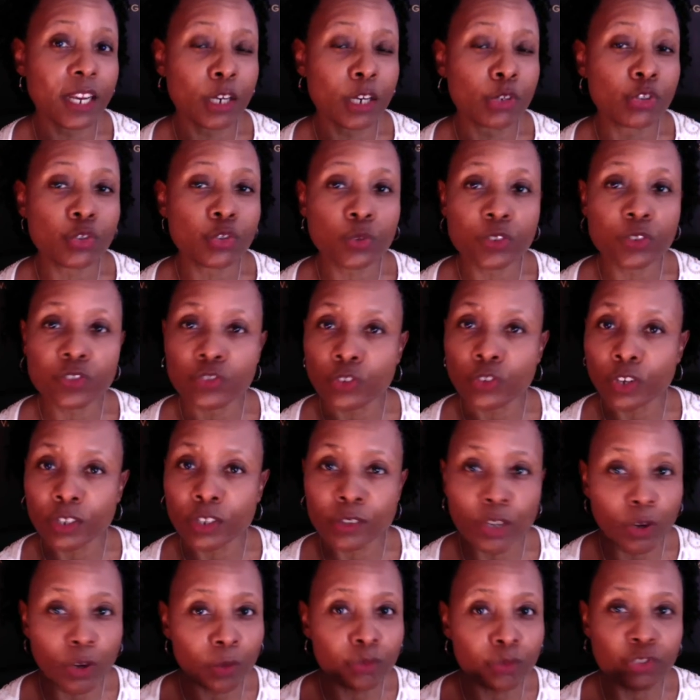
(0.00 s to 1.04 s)
So it's uh, you
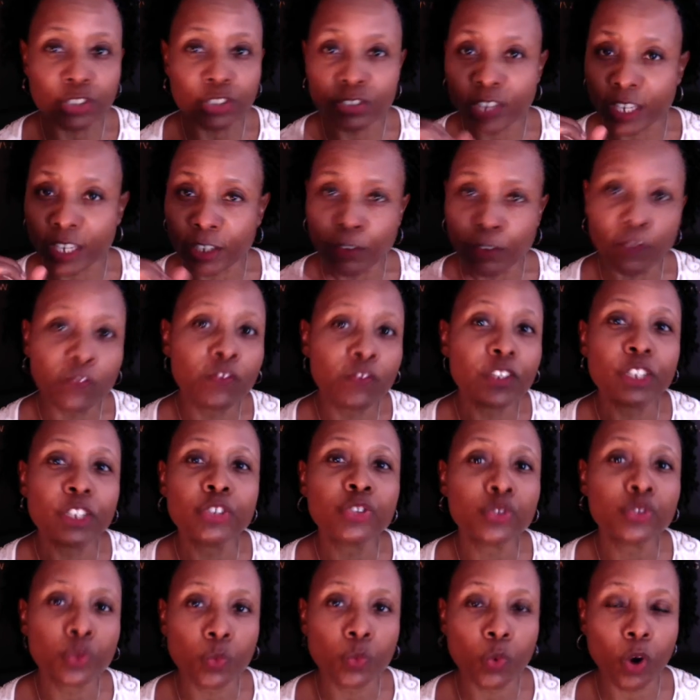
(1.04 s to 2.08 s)
know just like a fish to
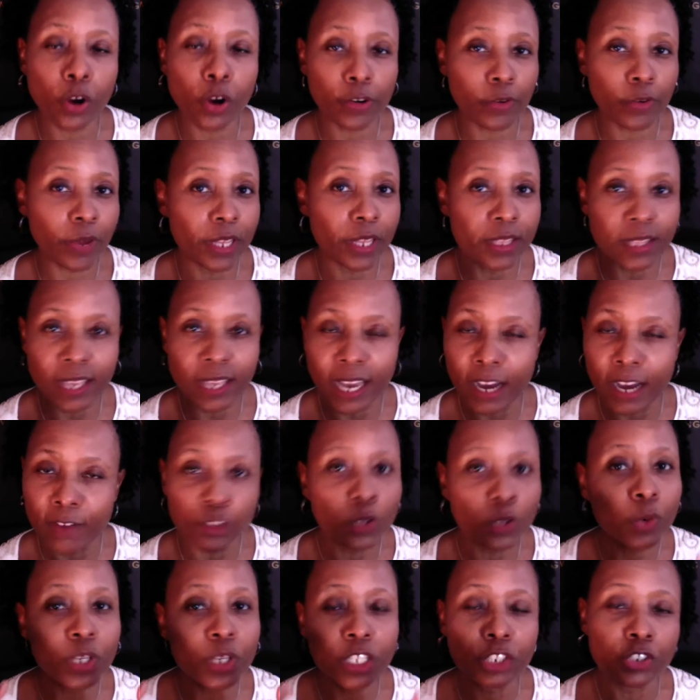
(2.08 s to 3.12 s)
water, and they have
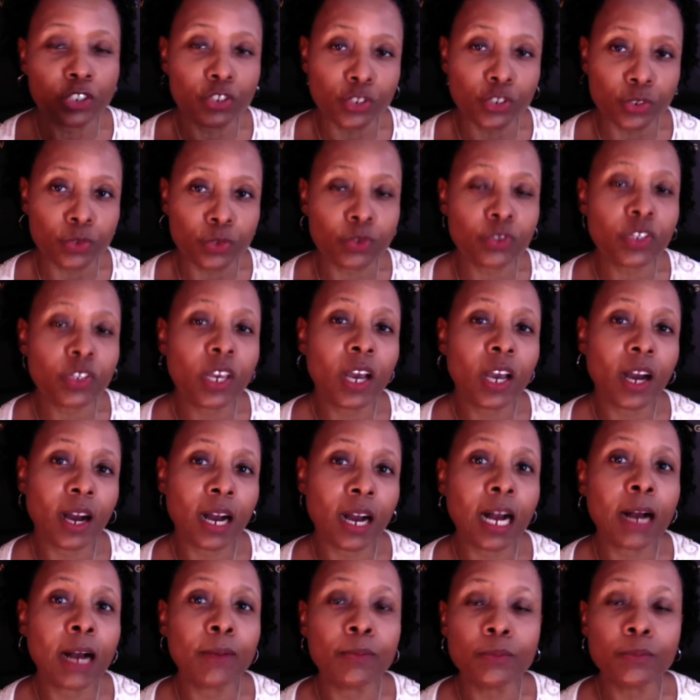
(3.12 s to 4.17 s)
no issues,
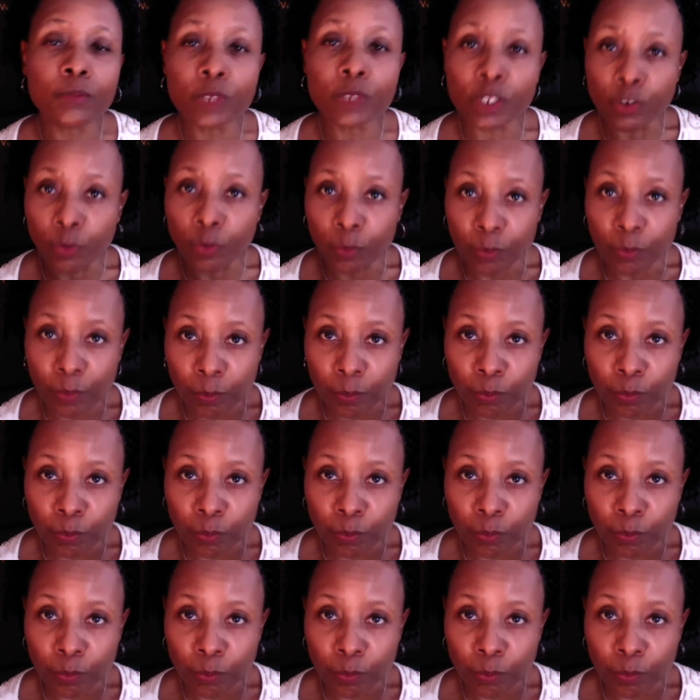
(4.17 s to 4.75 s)
uh, you know,